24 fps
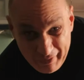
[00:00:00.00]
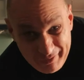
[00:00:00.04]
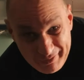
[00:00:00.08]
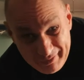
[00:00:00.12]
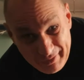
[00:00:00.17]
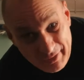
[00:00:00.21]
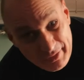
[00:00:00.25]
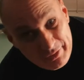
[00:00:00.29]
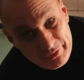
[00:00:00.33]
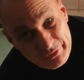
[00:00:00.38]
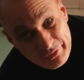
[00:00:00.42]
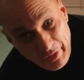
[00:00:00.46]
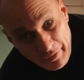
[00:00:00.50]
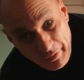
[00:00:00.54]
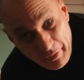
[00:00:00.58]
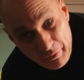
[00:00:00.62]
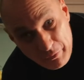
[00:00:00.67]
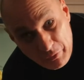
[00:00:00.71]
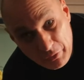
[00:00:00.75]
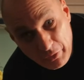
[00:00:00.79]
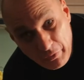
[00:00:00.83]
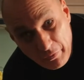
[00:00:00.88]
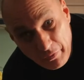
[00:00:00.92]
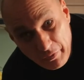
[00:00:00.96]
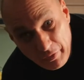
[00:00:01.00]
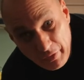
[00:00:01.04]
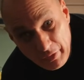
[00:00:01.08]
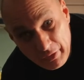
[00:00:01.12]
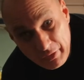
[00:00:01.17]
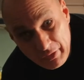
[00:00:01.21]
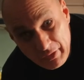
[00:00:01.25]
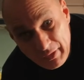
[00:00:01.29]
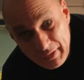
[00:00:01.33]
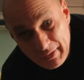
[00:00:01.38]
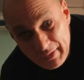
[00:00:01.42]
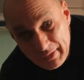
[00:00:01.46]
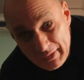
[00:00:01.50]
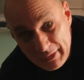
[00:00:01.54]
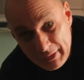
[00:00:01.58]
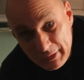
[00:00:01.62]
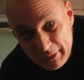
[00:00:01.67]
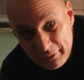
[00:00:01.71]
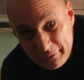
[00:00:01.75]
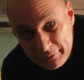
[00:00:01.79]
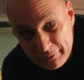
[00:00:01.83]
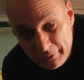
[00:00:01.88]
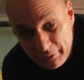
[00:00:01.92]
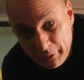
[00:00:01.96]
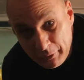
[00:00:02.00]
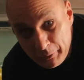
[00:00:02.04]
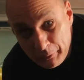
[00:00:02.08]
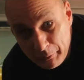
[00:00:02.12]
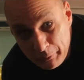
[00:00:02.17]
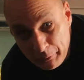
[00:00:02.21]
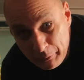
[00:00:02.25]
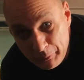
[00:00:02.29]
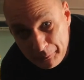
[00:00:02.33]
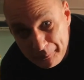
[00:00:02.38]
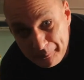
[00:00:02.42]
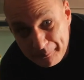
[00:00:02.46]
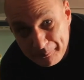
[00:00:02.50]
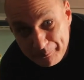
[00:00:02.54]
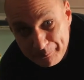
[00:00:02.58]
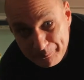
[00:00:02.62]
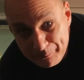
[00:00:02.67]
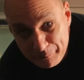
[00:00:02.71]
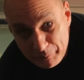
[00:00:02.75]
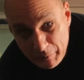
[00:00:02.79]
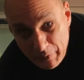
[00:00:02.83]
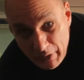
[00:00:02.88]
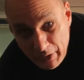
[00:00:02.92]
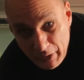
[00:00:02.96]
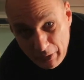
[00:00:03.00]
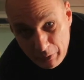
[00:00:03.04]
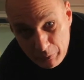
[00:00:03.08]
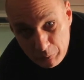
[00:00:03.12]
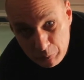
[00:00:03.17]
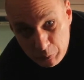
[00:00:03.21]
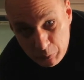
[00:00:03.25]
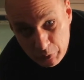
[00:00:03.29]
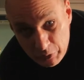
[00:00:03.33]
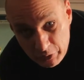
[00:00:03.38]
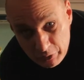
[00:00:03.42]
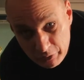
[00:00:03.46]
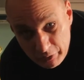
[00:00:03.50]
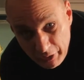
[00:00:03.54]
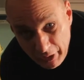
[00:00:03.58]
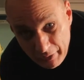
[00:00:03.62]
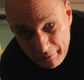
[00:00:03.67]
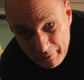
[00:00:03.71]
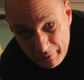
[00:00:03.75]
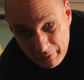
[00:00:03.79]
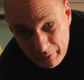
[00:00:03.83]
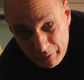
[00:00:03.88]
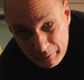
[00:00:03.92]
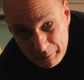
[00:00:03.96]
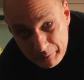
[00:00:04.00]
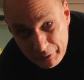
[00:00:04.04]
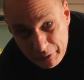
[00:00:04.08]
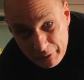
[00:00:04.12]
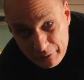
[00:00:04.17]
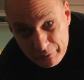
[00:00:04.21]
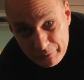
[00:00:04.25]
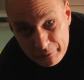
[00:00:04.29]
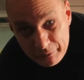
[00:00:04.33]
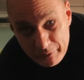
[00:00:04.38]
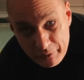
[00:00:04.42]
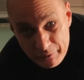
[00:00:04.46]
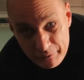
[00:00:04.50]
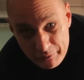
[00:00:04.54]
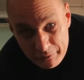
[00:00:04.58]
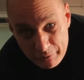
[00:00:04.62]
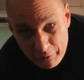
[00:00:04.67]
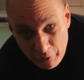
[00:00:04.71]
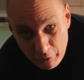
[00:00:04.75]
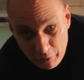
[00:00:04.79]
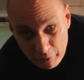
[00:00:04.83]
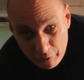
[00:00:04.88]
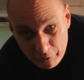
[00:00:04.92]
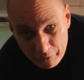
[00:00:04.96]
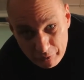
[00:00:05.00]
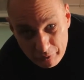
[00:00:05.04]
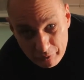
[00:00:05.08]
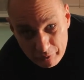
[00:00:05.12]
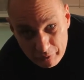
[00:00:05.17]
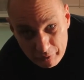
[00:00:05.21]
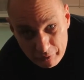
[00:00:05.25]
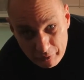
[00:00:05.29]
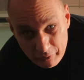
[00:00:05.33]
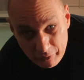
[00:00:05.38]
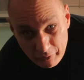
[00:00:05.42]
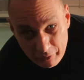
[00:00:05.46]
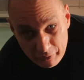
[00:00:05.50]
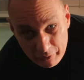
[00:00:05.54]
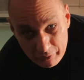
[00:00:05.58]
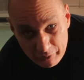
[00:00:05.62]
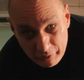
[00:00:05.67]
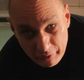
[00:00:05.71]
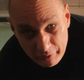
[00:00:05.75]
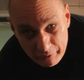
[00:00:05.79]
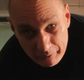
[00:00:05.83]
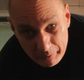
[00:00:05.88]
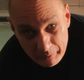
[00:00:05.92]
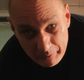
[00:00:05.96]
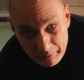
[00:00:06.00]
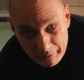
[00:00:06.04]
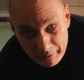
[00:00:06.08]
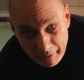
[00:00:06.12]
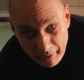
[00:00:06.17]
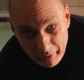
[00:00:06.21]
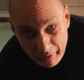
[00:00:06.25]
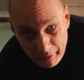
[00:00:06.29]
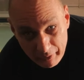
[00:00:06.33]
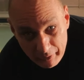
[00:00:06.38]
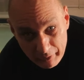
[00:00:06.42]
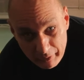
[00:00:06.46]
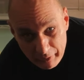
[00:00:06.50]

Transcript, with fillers: it's a South African thing, so we'll have a little bit of dessert on Christmas Day.